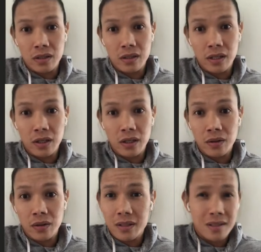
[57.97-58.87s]
You know,
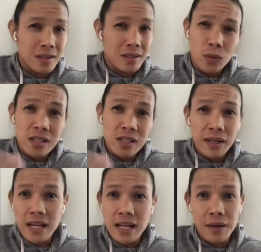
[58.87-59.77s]
it's a waste of my
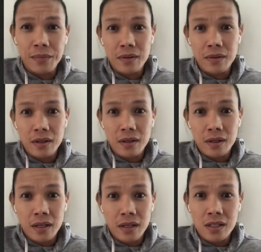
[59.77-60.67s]
time.
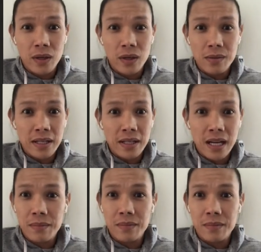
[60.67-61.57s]
It's a waste of my
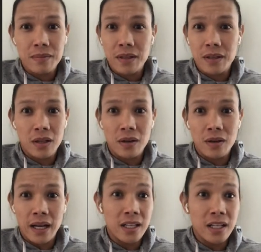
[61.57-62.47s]
time. You know,
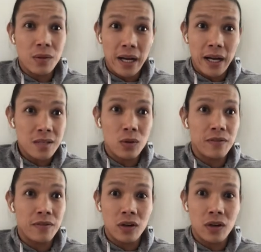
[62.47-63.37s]
I need your
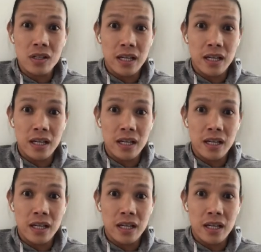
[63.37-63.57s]
passport first.